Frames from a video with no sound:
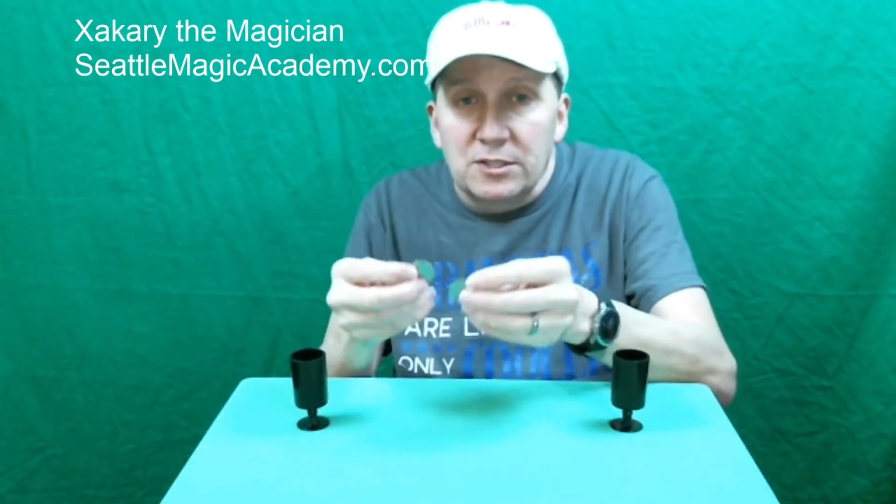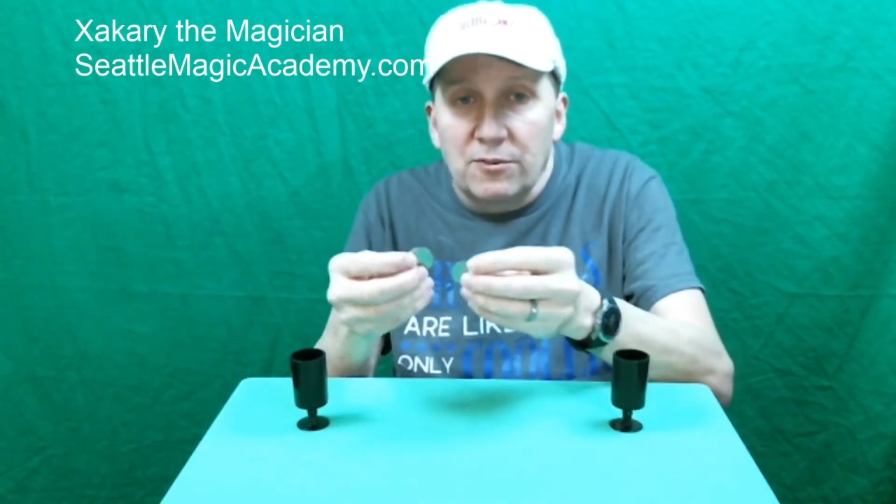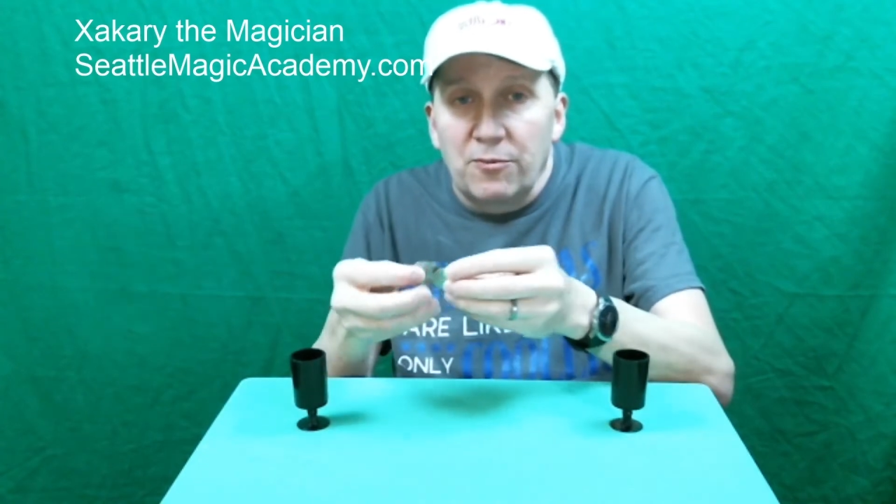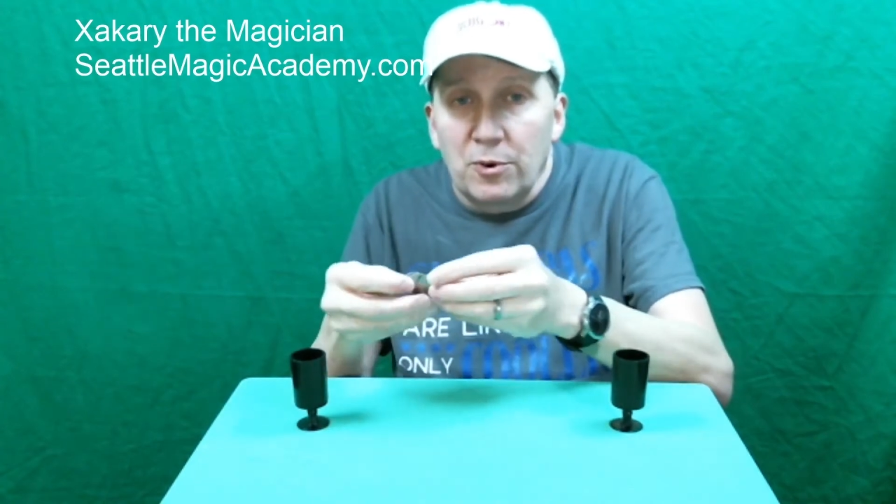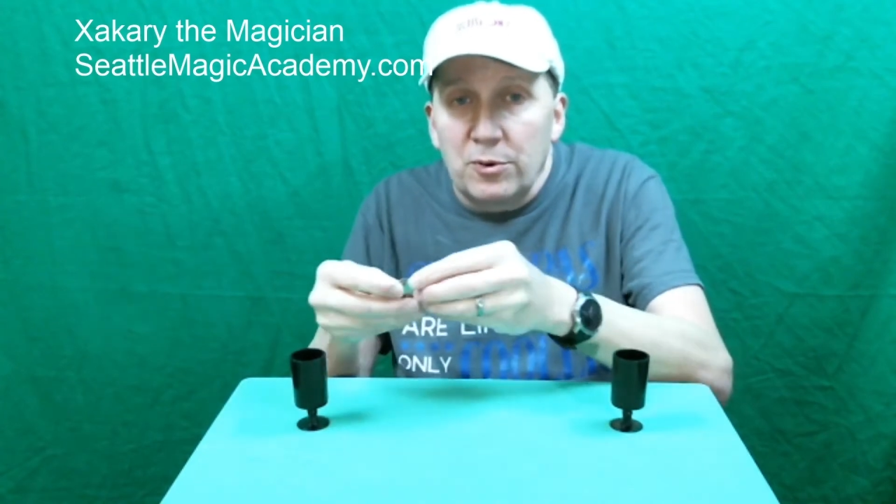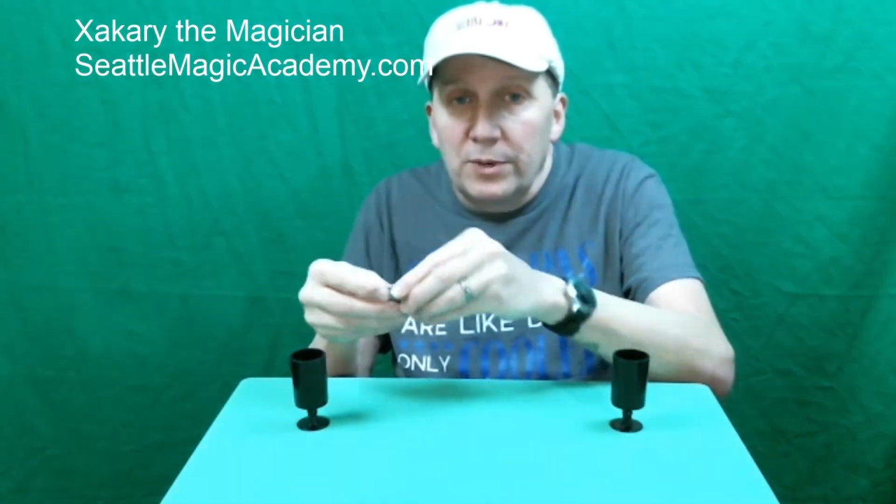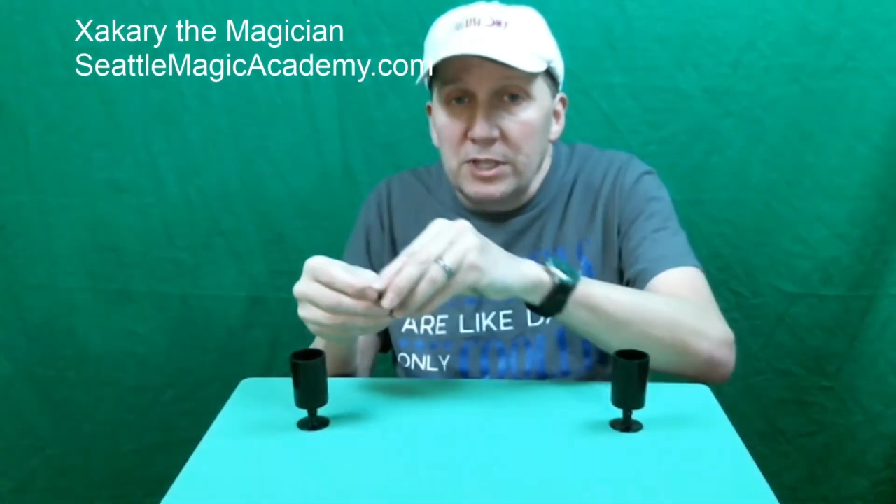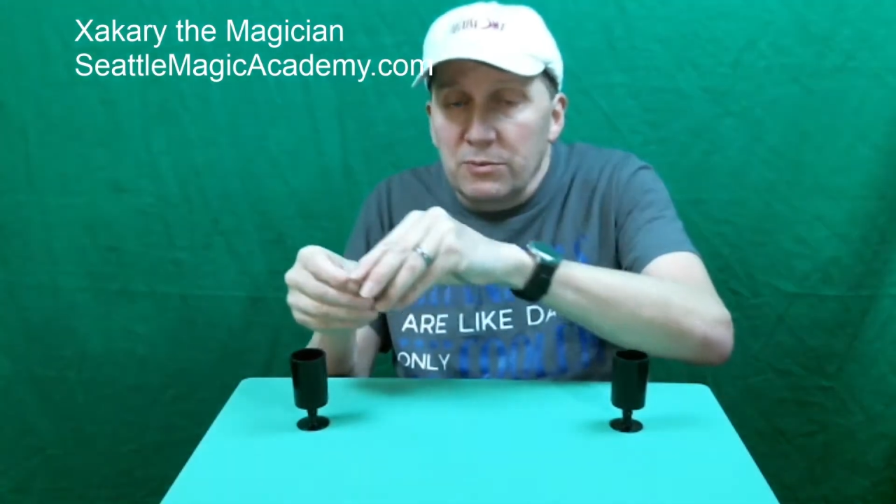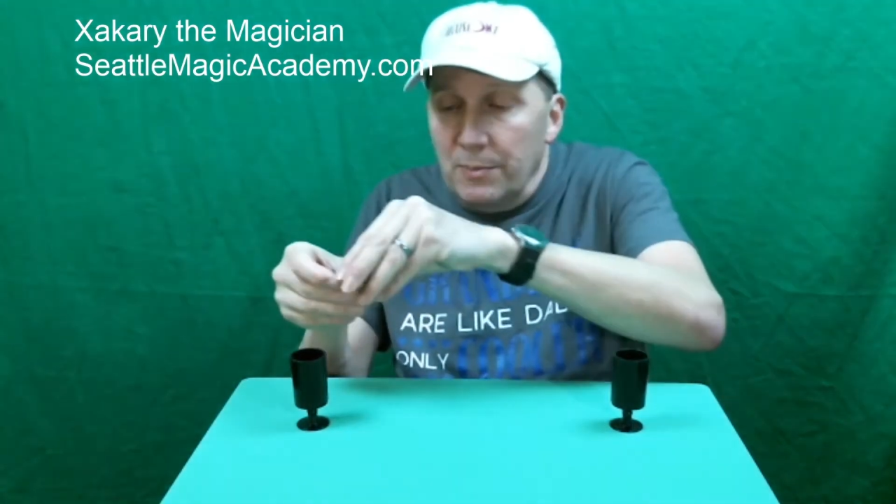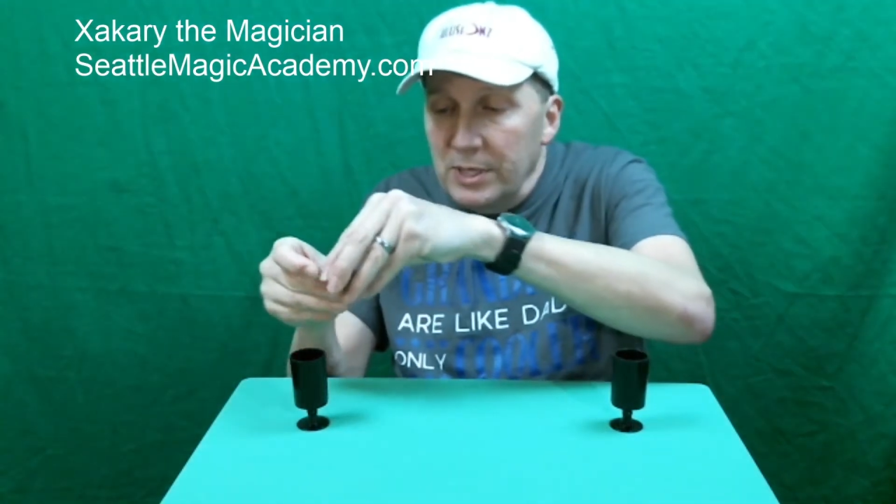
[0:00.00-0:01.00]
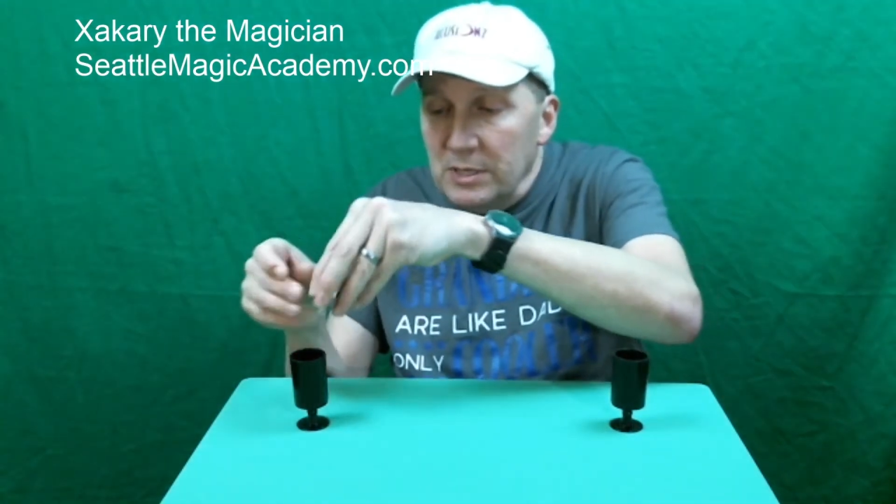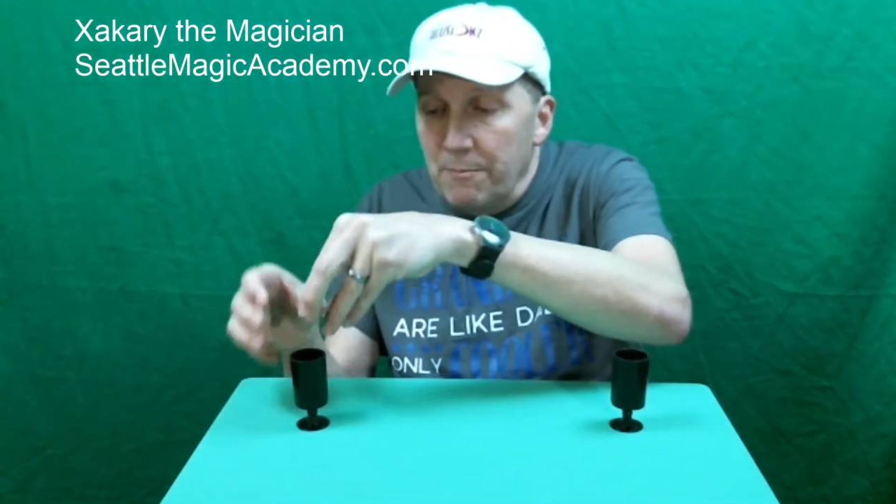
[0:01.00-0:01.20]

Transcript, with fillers: So four coins. Replace them